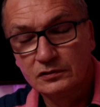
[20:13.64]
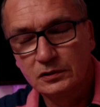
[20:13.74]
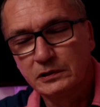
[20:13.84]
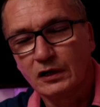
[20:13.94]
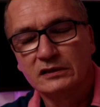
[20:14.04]
to
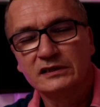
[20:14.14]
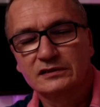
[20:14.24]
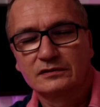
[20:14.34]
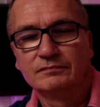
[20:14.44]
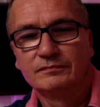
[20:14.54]
be
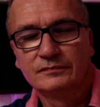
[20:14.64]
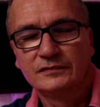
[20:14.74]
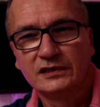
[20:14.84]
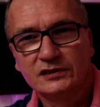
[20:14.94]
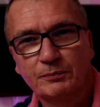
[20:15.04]
honest,
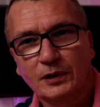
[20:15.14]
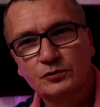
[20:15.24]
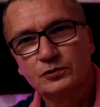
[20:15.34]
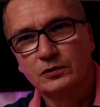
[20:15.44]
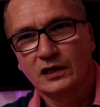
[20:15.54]
it's
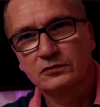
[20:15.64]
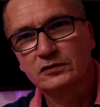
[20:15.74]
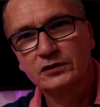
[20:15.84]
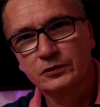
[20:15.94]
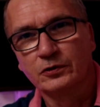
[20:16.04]
about
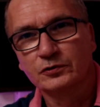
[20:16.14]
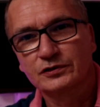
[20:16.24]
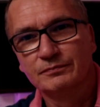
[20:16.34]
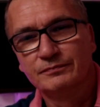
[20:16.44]
200 euros.